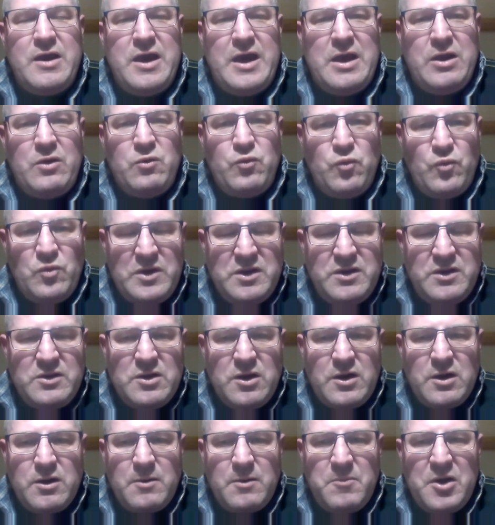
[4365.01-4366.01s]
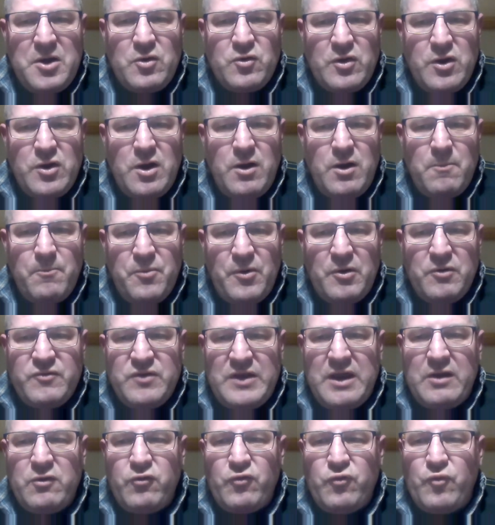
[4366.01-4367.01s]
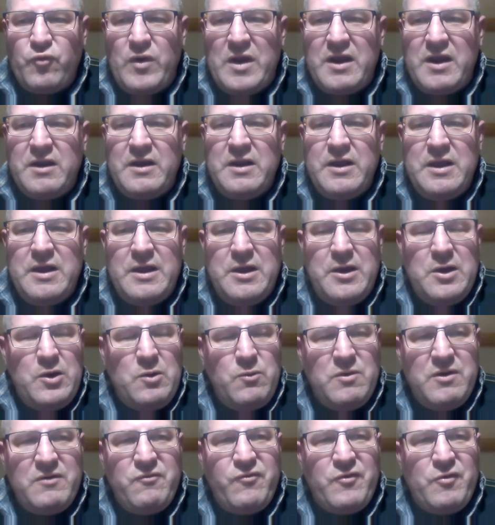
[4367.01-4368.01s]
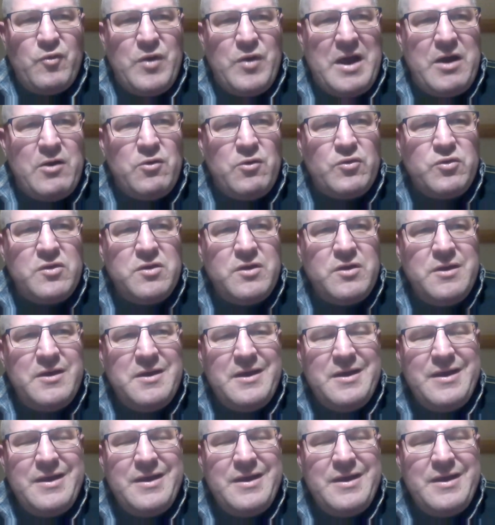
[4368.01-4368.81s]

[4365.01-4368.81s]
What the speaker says: and we talk about compost extract with around